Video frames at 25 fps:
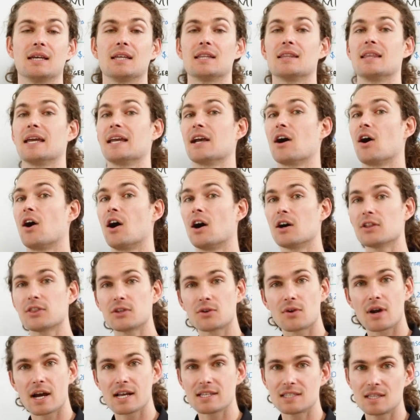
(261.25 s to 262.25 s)
They
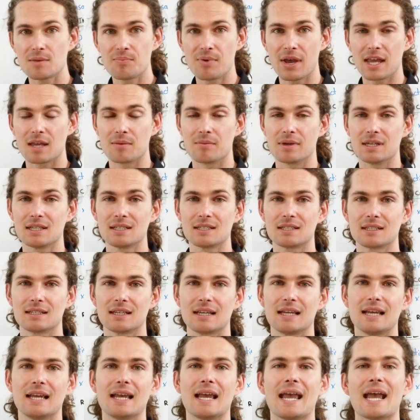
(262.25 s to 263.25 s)
authorize the payment
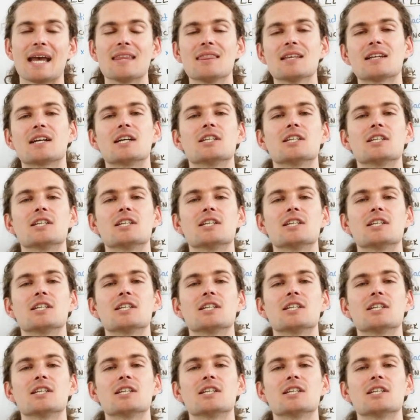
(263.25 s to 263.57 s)
and the